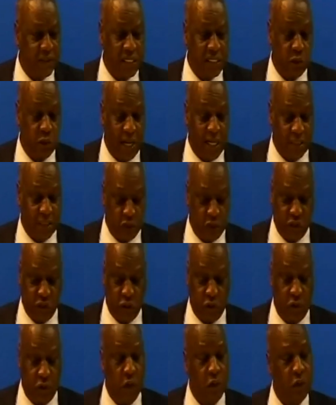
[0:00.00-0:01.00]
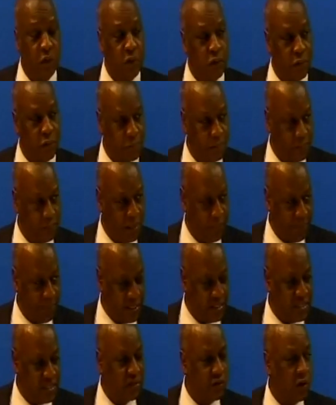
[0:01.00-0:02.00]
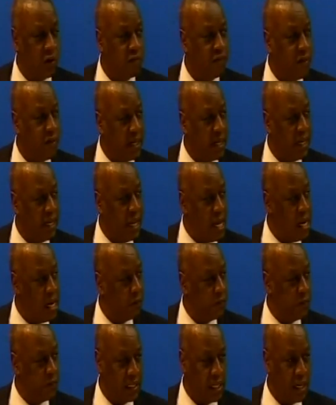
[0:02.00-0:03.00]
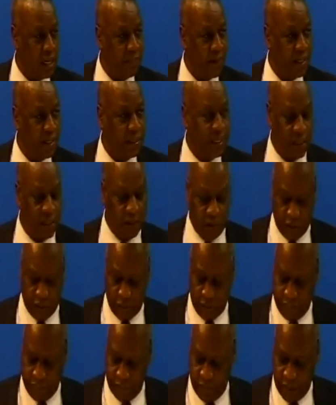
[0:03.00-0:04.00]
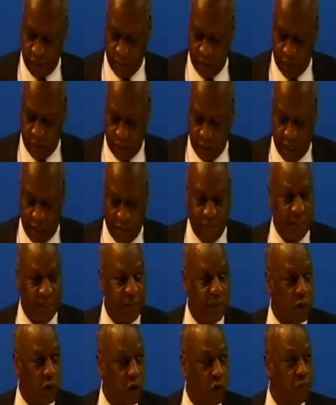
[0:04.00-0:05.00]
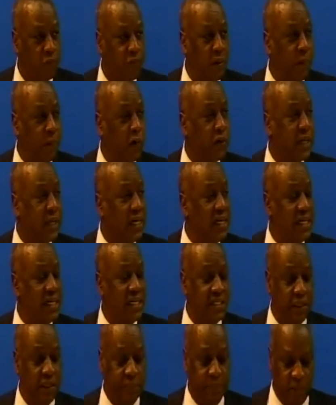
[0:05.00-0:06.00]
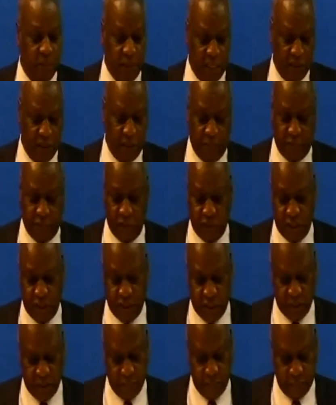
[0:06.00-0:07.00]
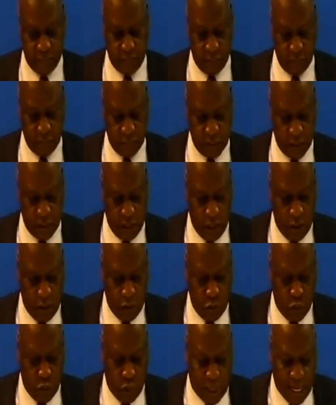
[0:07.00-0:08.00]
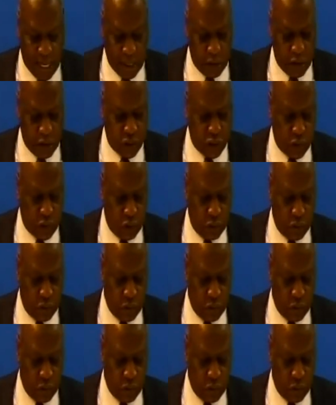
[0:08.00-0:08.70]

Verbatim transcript: to us also, although the president talked very eloquently about the whole about the role of the political leadership in the process. We would like also